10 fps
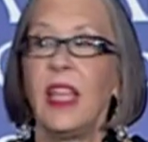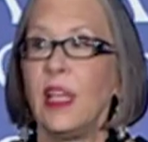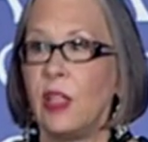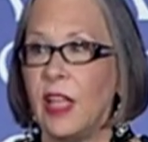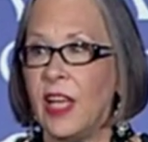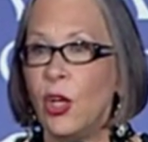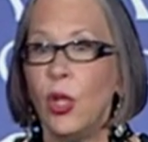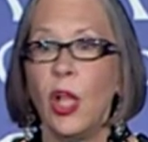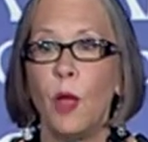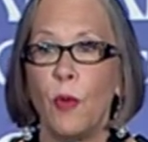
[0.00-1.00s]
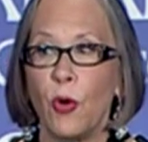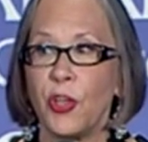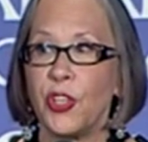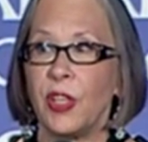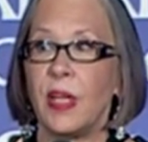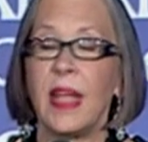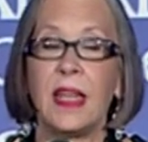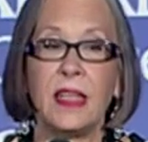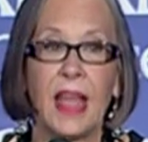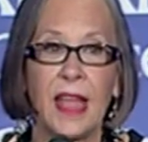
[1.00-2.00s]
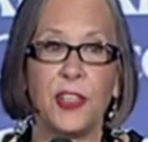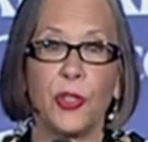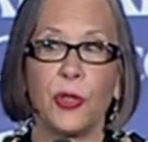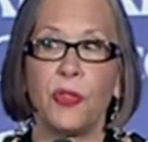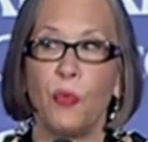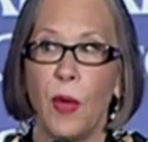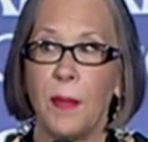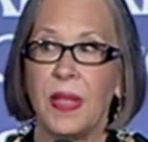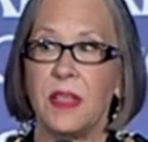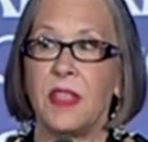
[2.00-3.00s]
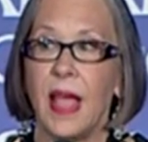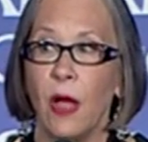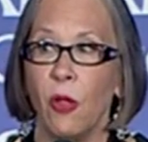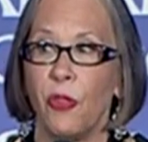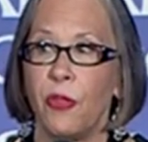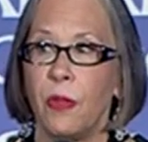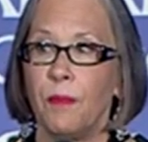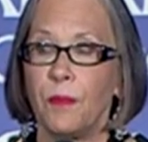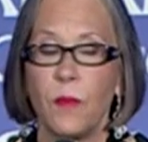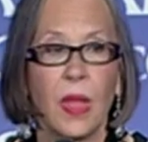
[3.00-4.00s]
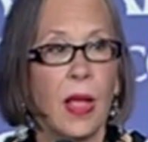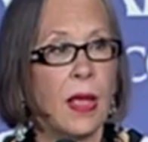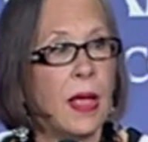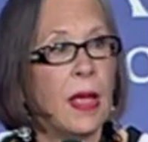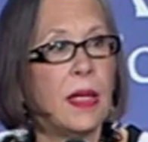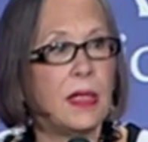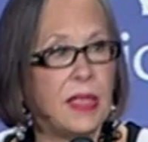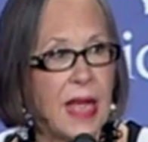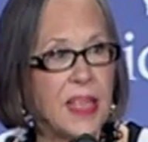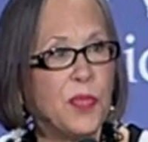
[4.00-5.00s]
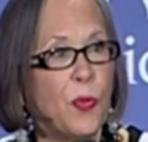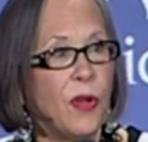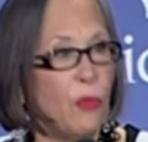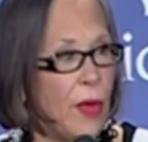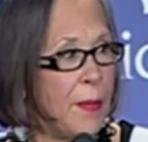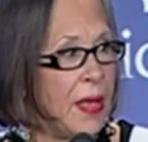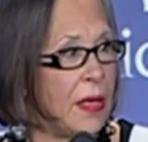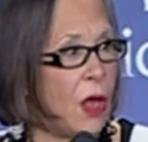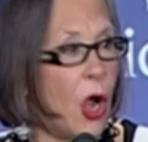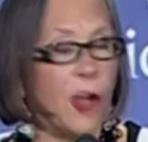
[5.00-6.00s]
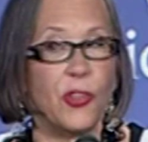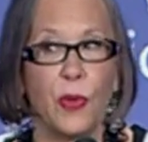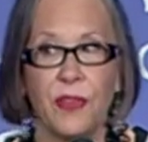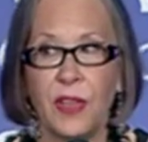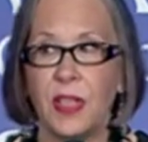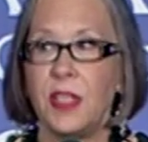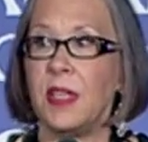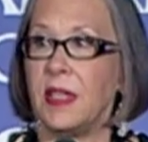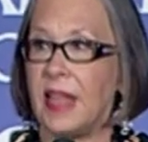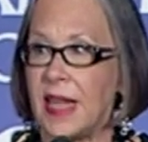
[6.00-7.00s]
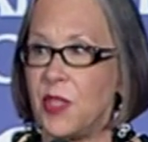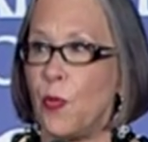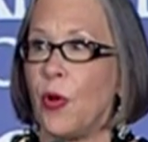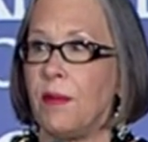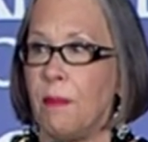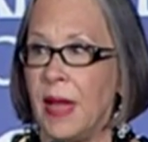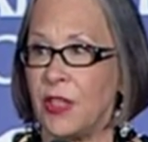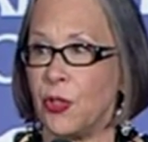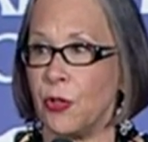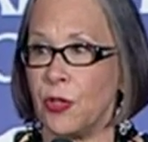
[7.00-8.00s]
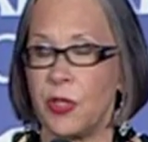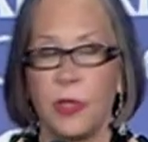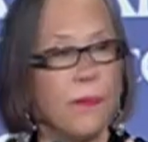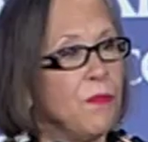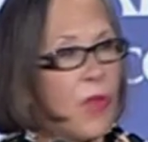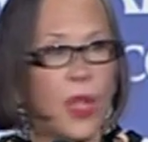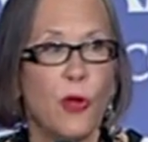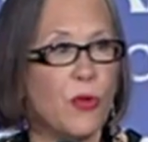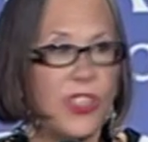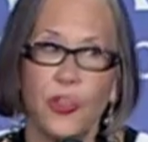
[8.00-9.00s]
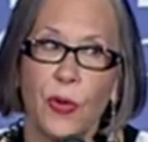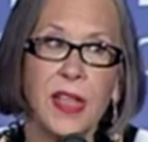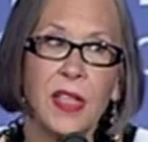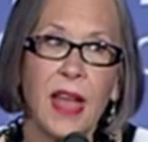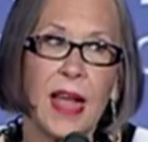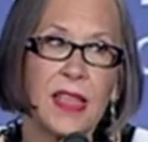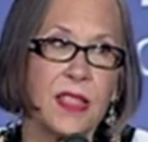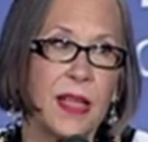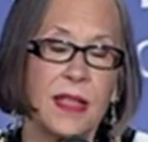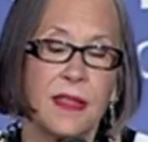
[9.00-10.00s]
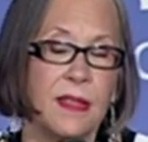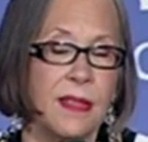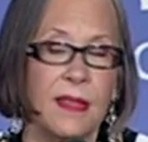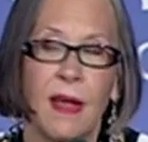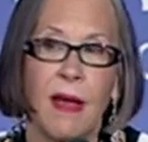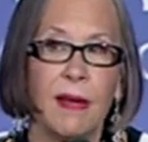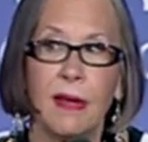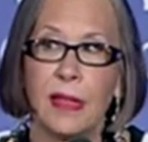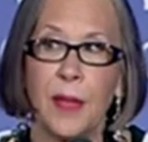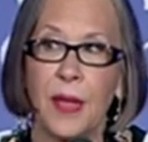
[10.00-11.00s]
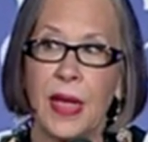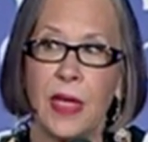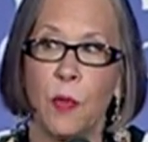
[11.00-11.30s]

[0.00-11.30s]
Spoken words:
Illegal abortion endangers women's health. Desperate women are driven to desperate measures. Restricted access does not eliminate